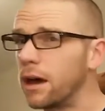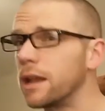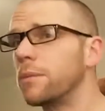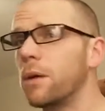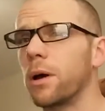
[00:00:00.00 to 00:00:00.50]
I
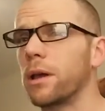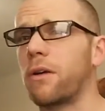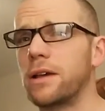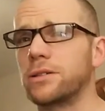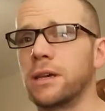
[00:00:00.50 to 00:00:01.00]
had a motorbike
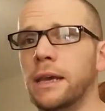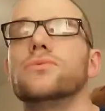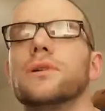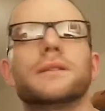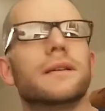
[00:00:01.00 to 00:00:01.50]
crash
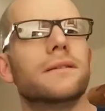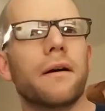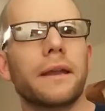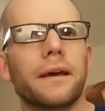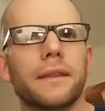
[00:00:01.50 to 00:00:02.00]
in
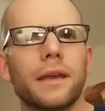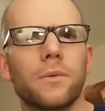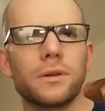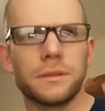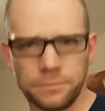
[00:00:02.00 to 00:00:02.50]
1990, I think it
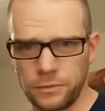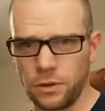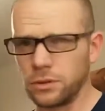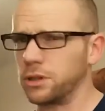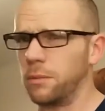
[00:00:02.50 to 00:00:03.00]
was,
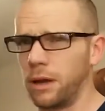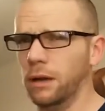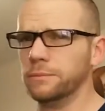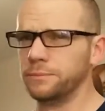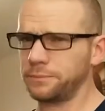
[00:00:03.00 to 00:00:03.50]
long time
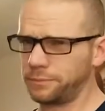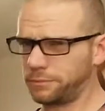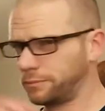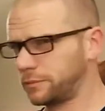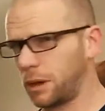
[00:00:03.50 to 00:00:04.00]
ago.
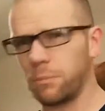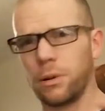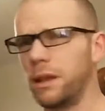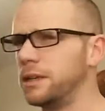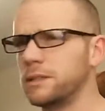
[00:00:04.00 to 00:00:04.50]

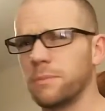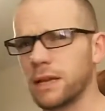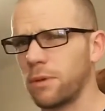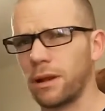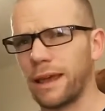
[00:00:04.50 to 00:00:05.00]
Completely
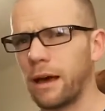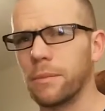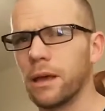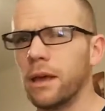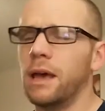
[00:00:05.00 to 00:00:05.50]
smashed my leg
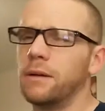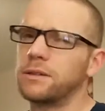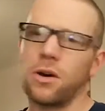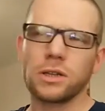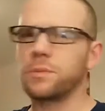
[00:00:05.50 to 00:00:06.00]
up. I
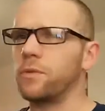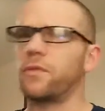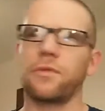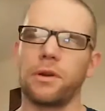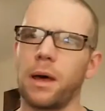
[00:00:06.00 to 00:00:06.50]
was in hospital
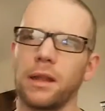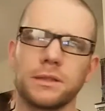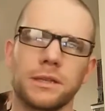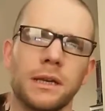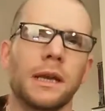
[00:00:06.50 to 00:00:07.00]
for 3
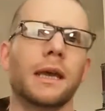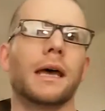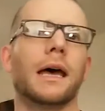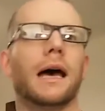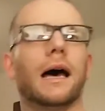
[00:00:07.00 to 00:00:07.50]
months.
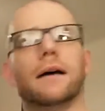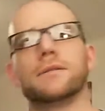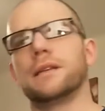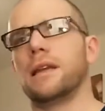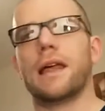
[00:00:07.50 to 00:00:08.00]
I
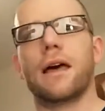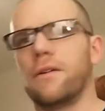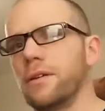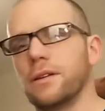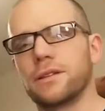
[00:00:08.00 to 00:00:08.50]
was in and
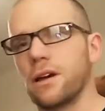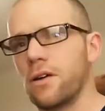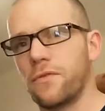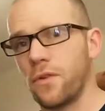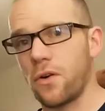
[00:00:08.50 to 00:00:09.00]
out of
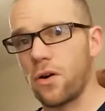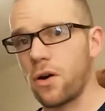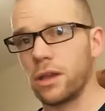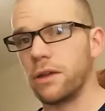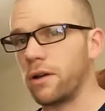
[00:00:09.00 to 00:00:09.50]
physio
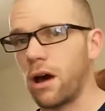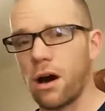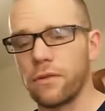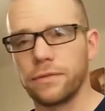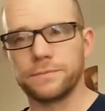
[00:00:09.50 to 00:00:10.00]
for a year and a
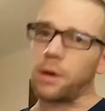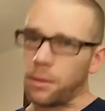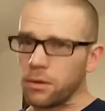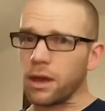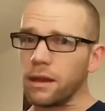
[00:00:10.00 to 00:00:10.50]
half,
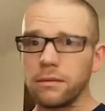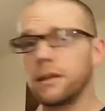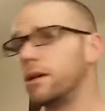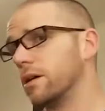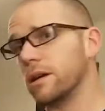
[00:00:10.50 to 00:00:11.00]
but I'm okay.
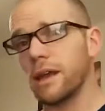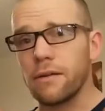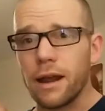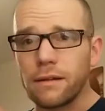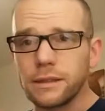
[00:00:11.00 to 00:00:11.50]
You know, I can
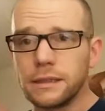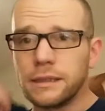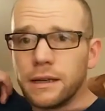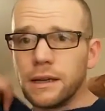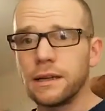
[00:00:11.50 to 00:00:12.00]
get around.
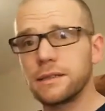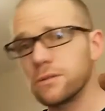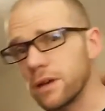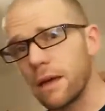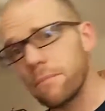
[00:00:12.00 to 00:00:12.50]
I
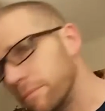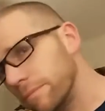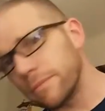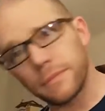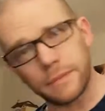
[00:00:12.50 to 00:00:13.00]
still get,
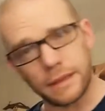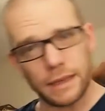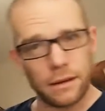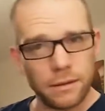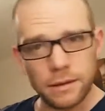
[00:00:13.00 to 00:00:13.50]

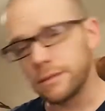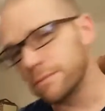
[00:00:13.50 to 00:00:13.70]
you know,